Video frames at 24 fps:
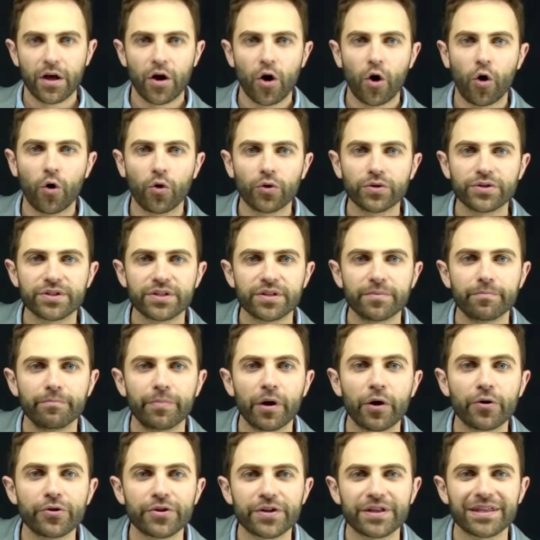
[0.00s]
holds them
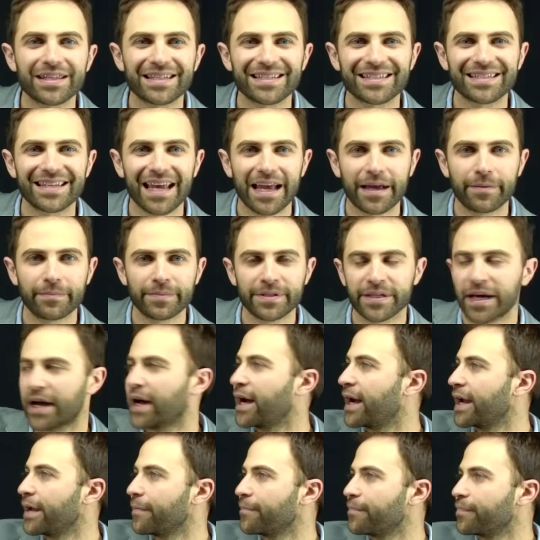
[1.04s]
both at the same
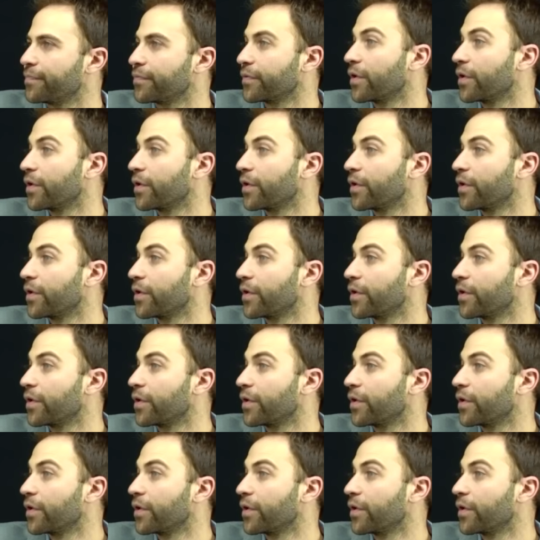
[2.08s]
time.